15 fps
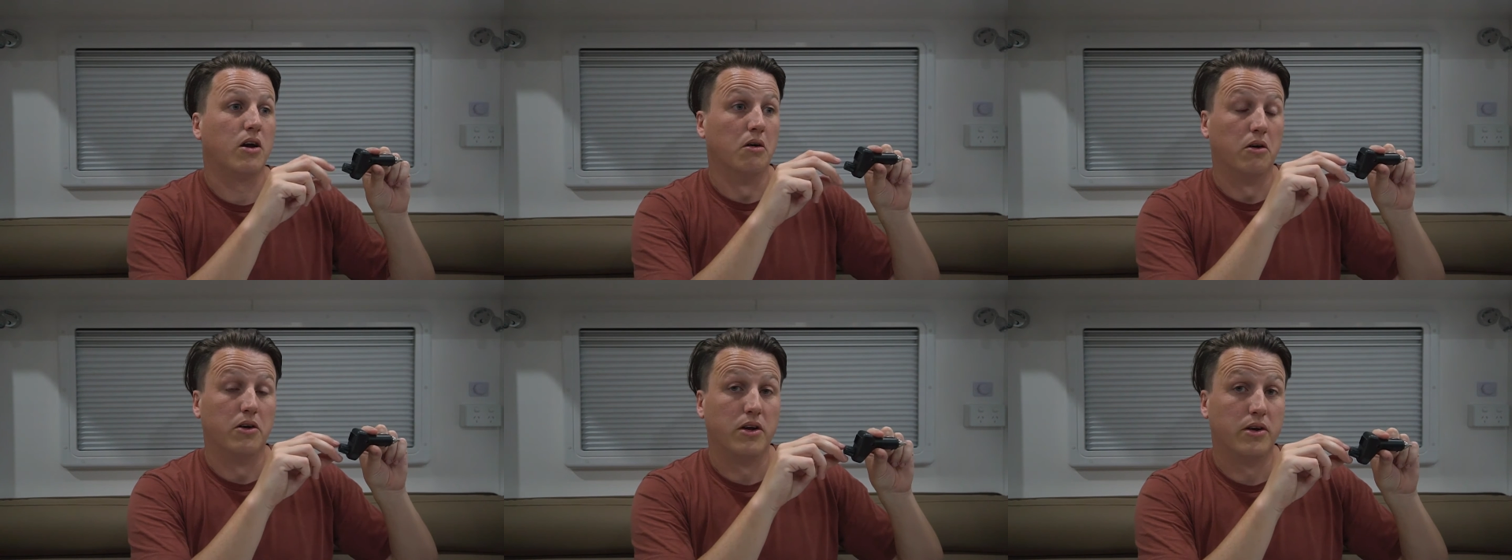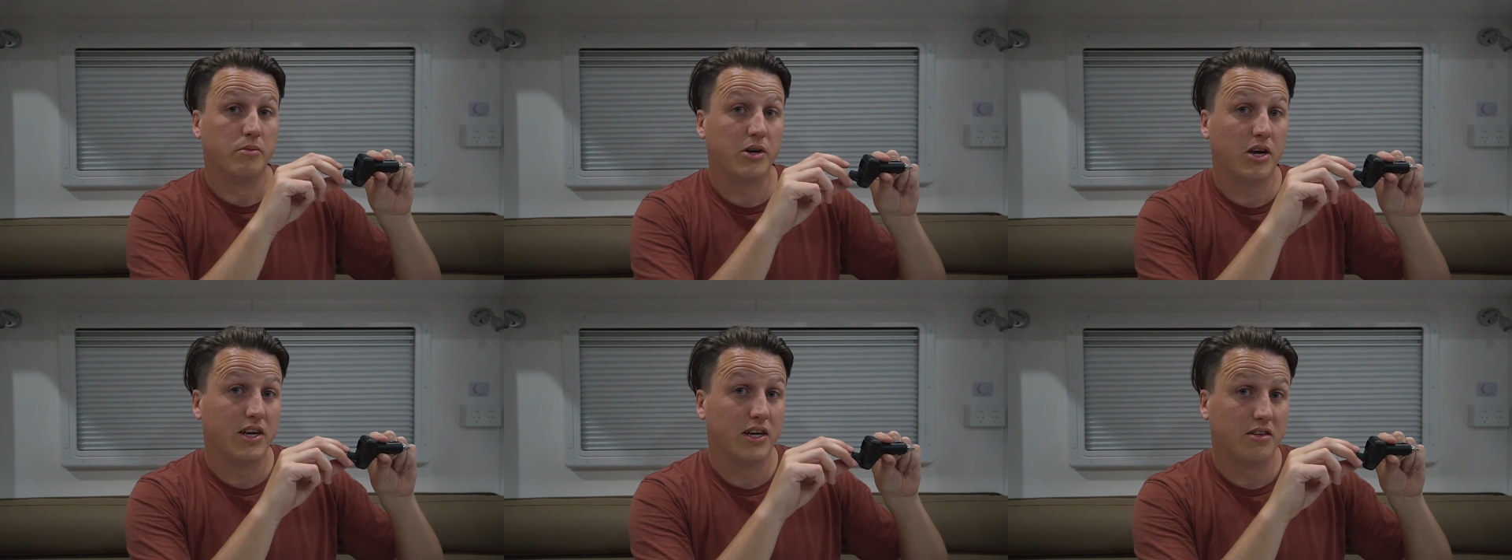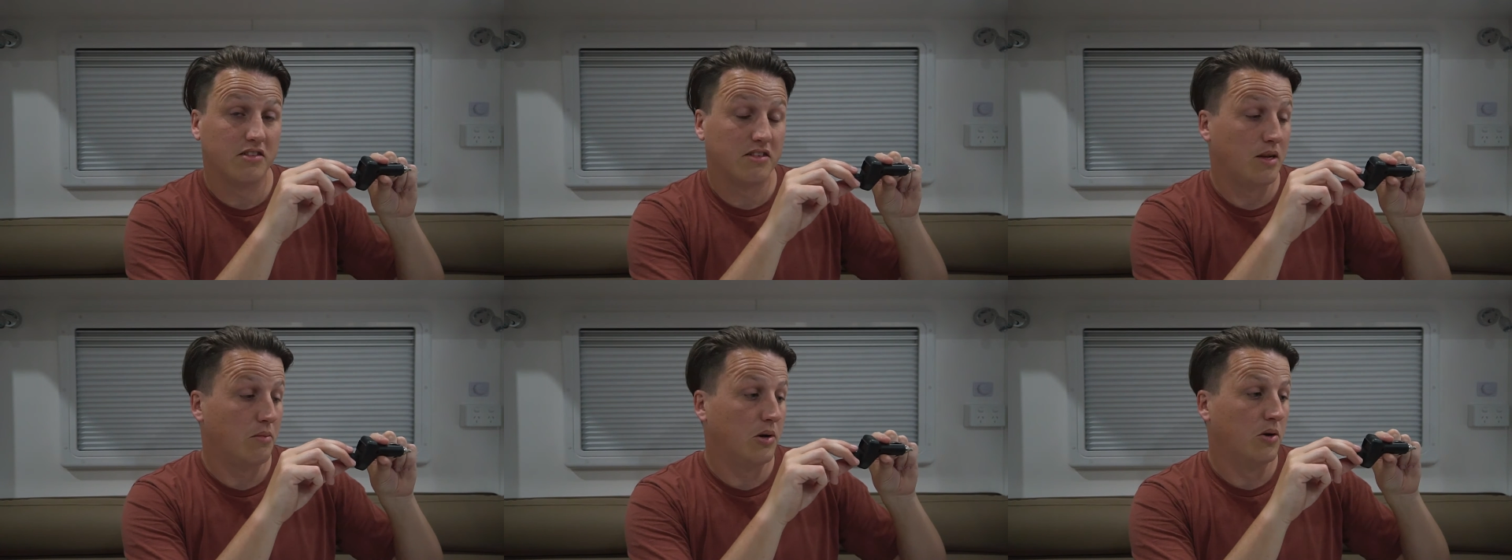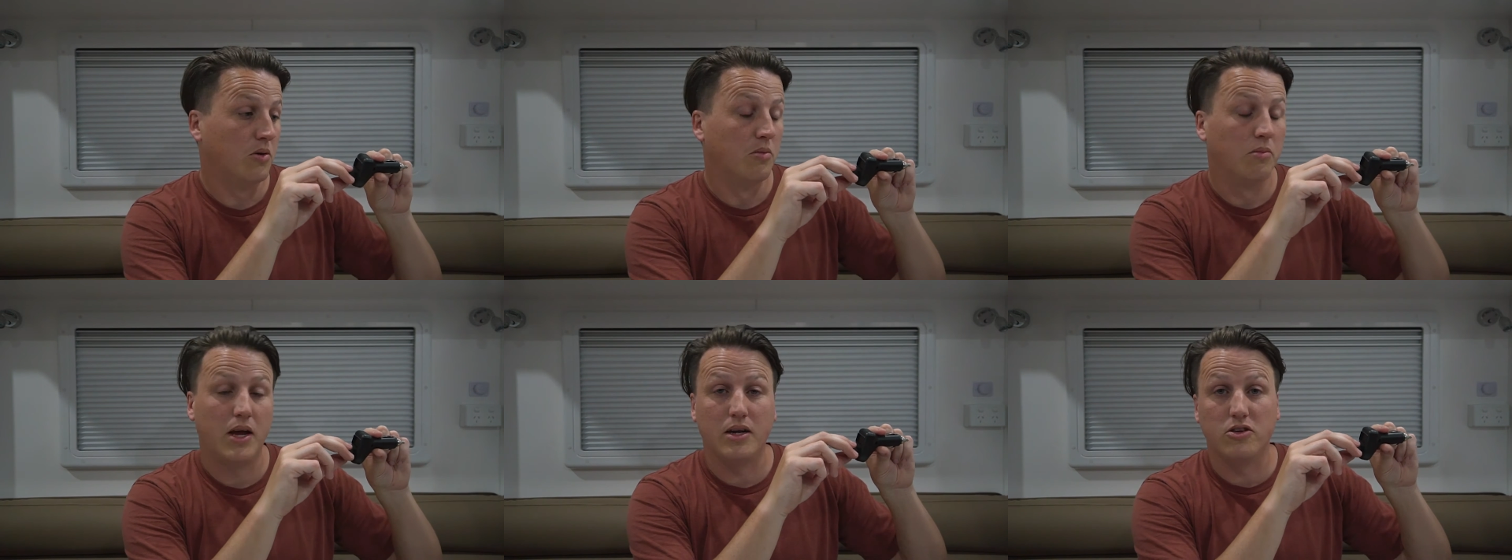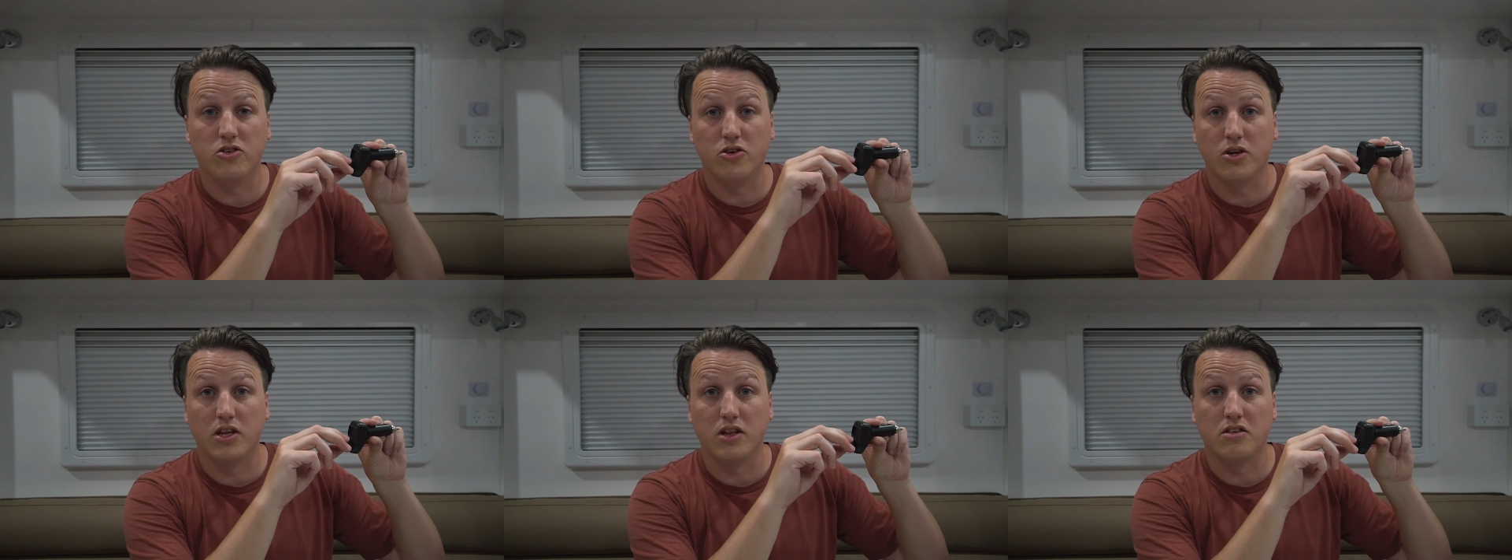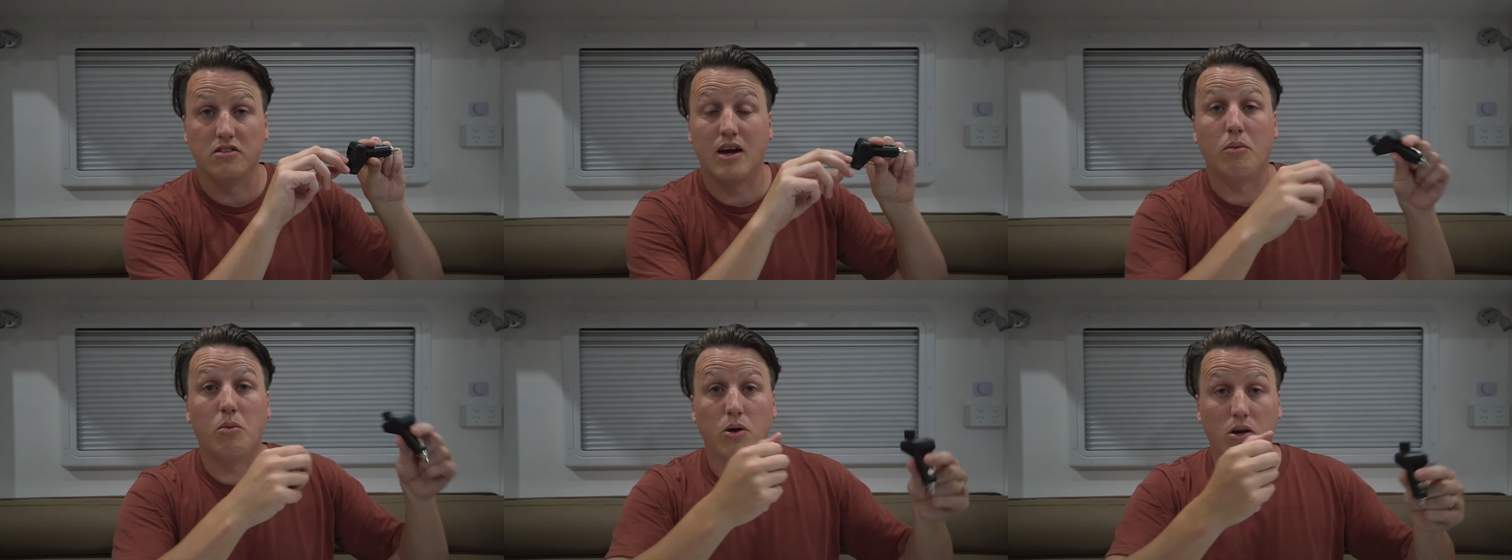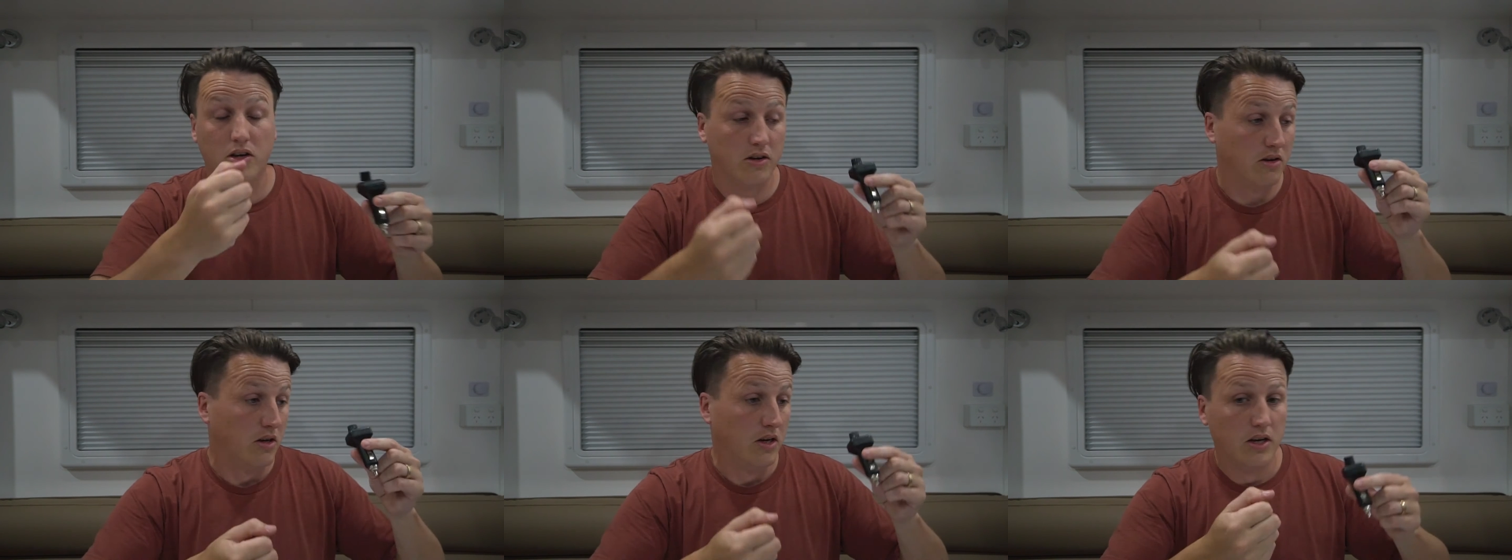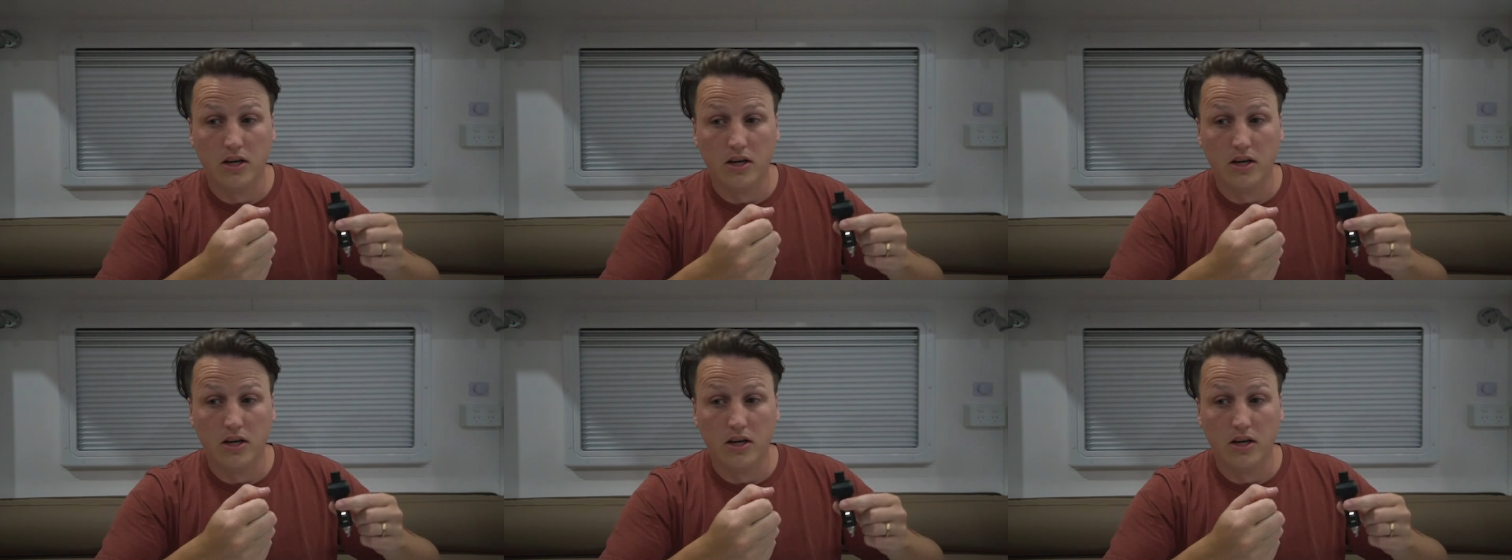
oh no, I'm going down a steep hill and turning this up while you're